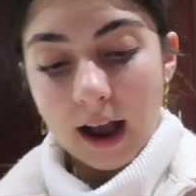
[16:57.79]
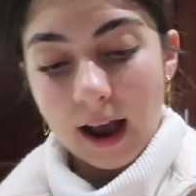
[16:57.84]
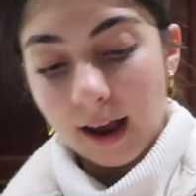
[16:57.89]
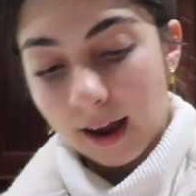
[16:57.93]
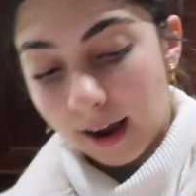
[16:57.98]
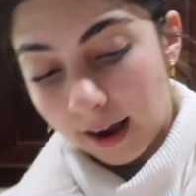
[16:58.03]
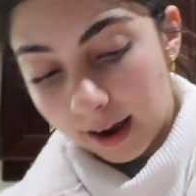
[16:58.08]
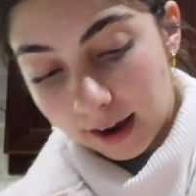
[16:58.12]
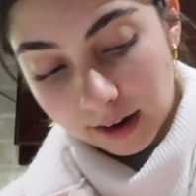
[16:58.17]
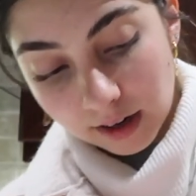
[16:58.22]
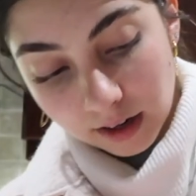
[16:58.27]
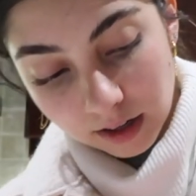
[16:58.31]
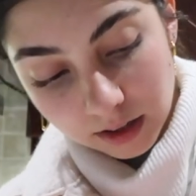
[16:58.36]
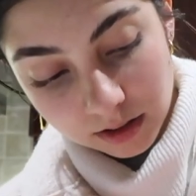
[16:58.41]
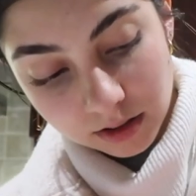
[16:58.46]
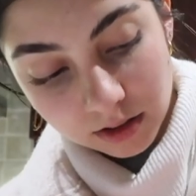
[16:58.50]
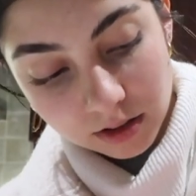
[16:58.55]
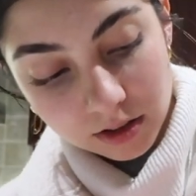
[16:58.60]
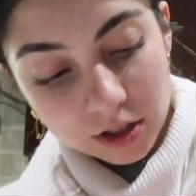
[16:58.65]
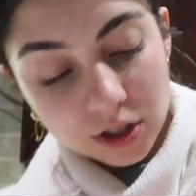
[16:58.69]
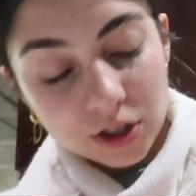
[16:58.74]

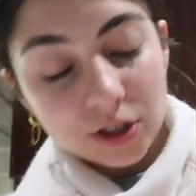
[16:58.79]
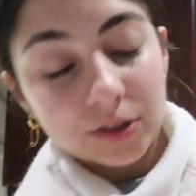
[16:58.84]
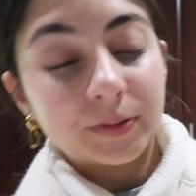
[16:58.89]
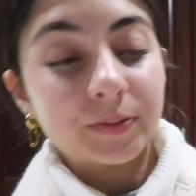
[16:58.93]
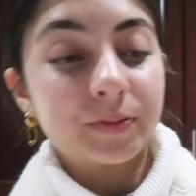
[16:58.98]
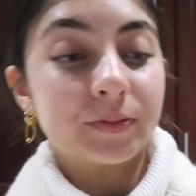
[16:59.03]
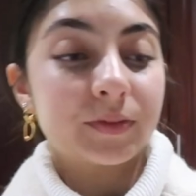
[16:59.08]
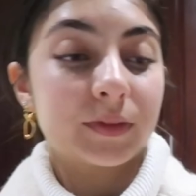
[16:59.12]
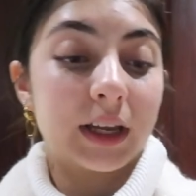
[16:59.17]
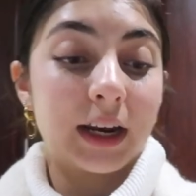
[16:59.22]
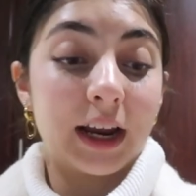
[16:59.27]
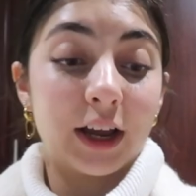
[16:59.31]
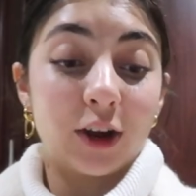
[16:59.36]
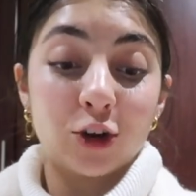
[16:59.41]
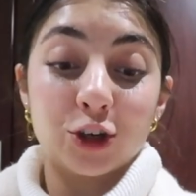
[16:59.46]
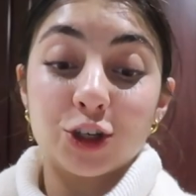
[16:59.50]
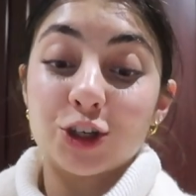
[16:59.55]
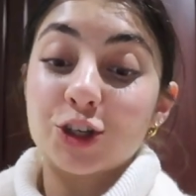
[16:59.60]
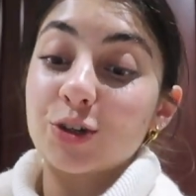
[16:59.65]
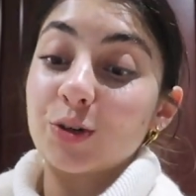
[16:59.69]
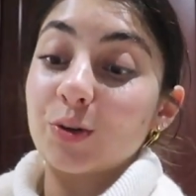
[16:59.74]
And then I
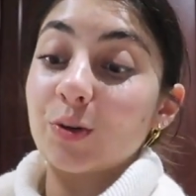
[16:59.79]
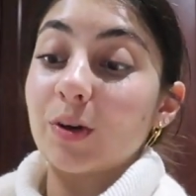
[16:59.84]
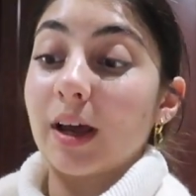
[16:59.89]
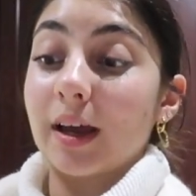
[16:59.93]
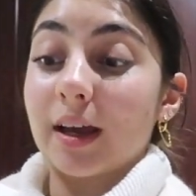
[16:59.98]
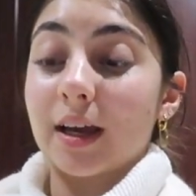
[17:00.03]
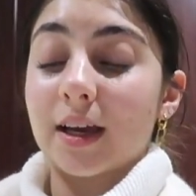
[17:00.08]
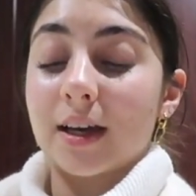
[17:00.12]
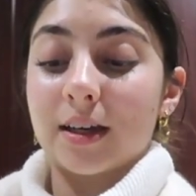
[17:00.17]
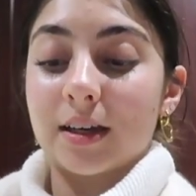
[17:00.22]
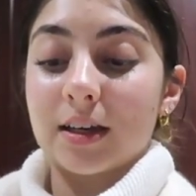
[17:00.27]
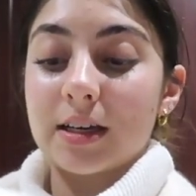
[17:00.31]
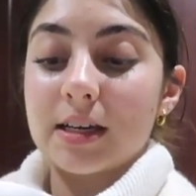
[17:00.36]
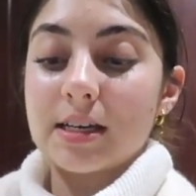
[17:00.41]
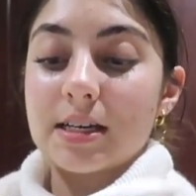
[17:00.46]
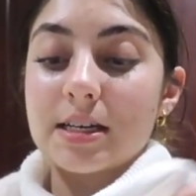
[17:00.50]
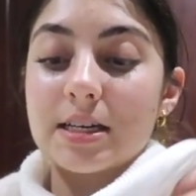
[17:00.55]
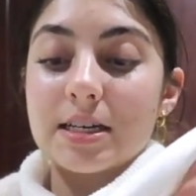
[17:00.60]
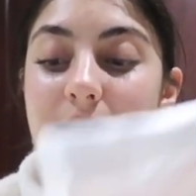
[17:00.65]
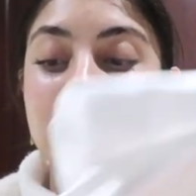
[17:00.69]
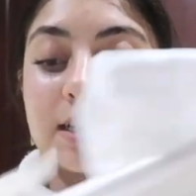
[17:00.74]
got two like
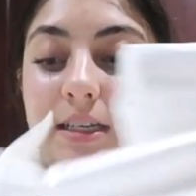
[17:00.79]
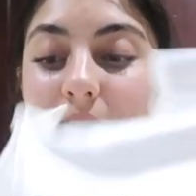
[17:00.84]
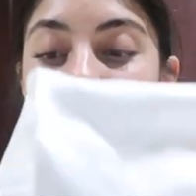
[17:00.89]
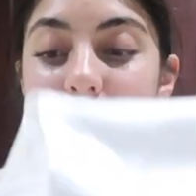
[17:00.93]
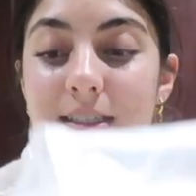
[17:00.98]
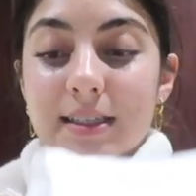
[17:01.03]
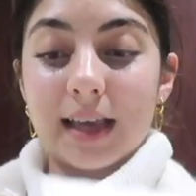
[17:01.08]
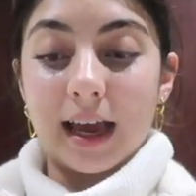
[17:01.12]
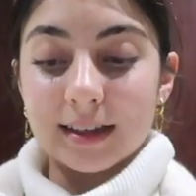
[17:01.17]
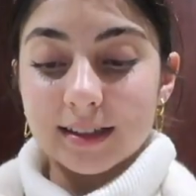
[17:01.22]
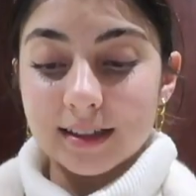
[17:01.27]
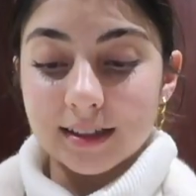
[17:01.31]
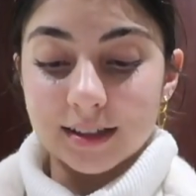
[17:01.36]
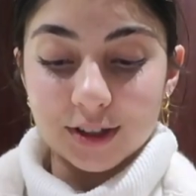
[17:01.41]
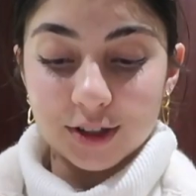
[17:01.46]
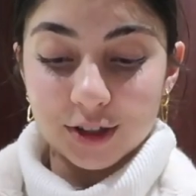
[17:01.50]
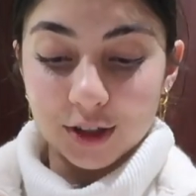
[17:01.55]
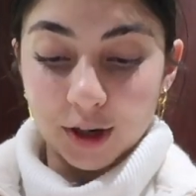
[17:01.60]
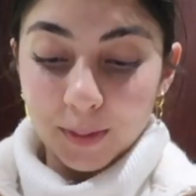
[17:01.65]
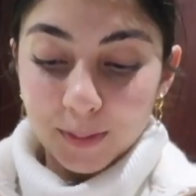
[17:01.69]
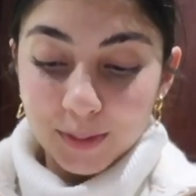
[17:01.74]
satin
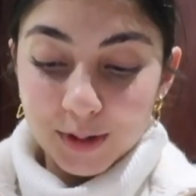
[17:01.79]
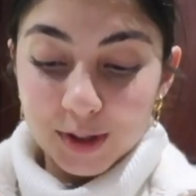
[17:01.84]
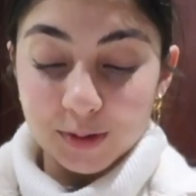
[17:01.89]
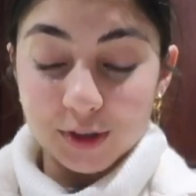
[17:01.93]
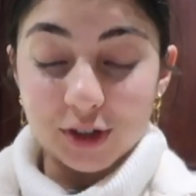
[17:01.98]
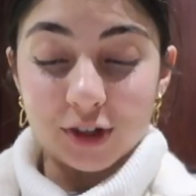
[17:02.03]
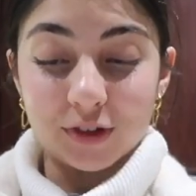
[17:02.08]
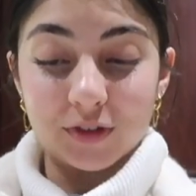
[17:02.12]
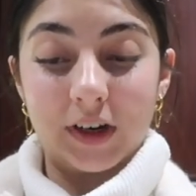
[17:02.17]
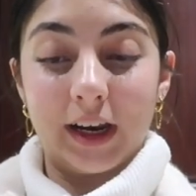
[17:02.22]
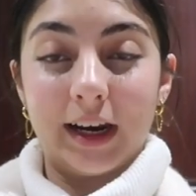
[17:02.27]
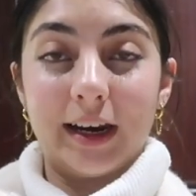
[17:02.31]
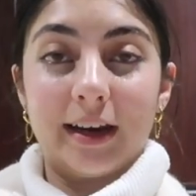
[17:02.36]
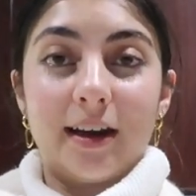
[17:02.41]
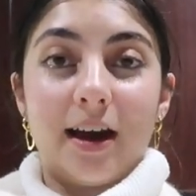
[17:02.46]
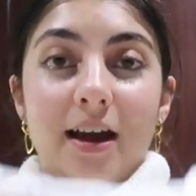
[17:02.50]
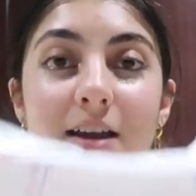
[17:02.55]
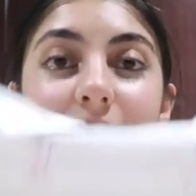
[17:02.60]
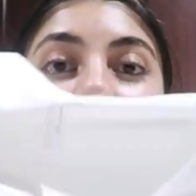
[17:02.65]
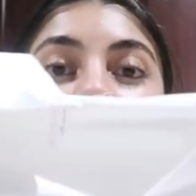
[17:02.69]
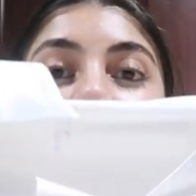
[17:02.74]
tops which are really
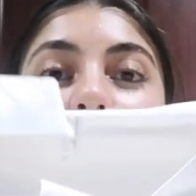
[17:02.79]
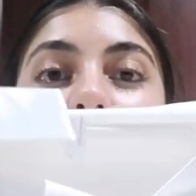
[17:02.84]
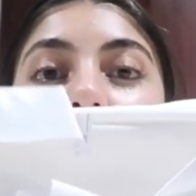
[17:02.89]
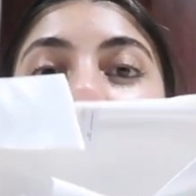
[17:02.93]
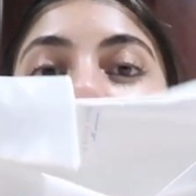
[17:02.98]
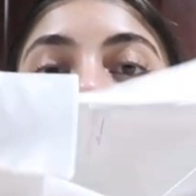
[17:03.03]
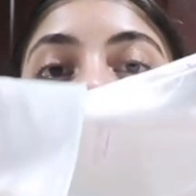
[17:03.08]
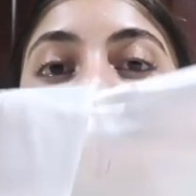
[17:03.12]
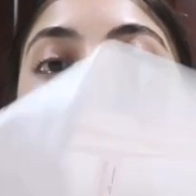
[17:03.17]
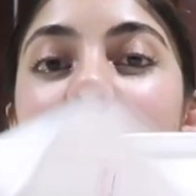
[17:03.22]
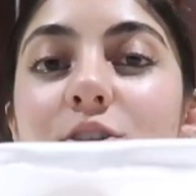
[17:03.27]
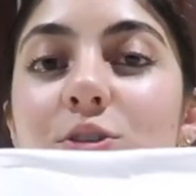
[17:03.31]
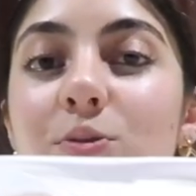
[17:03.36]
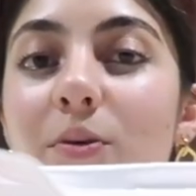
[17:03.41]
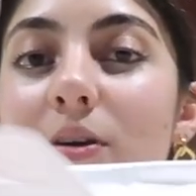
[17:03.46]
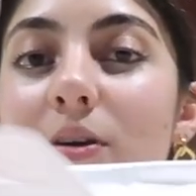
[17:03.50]
nice. I got this